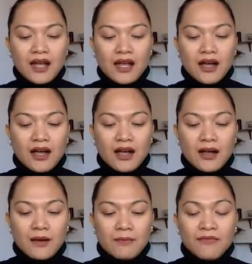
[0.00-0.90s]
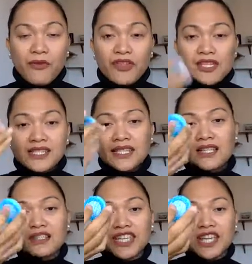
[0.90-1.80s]
for the
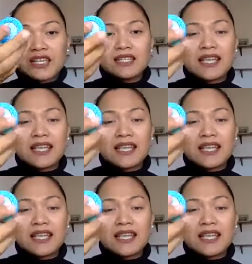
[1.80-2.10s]
silicone head,